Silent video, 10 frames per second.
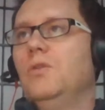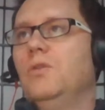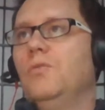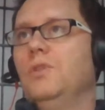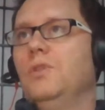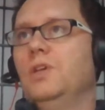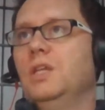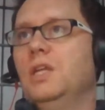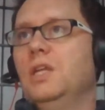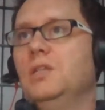One thing
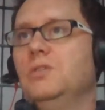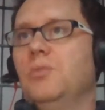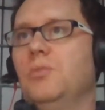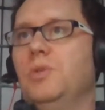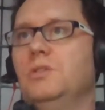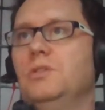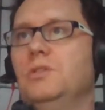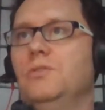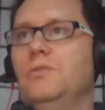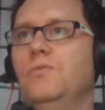that I didn't jump
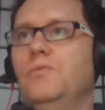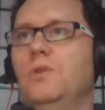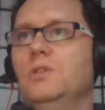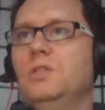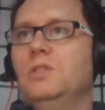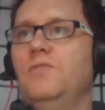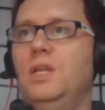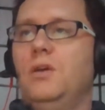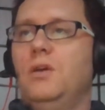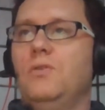into was the
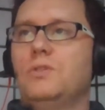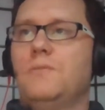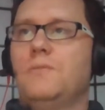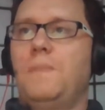videos.